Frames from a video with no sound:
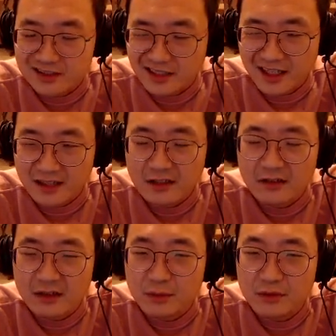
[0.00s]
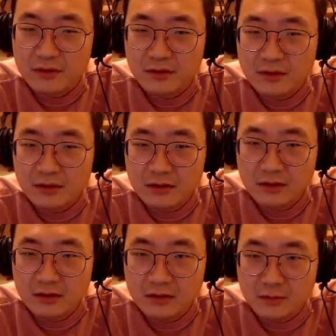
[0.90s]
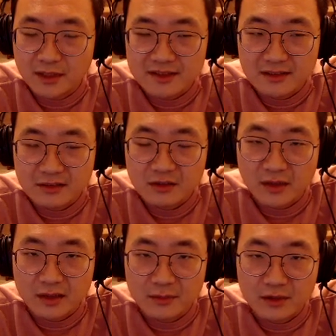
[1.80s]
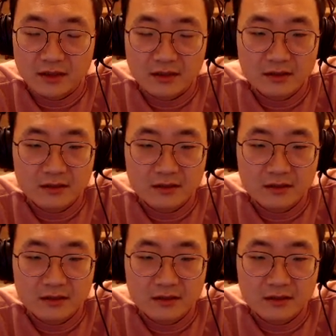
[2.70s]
I can't clip my seal of command proc.